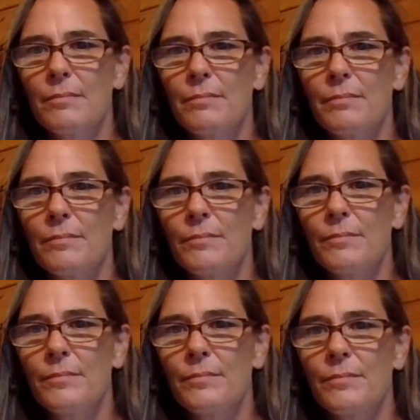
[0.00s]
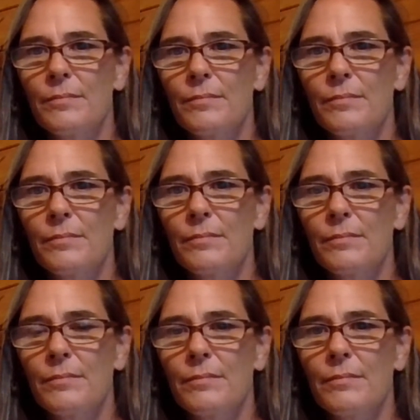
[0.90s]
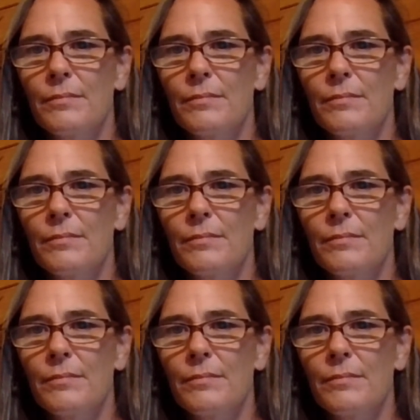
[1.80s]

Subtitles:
Nobody speaks.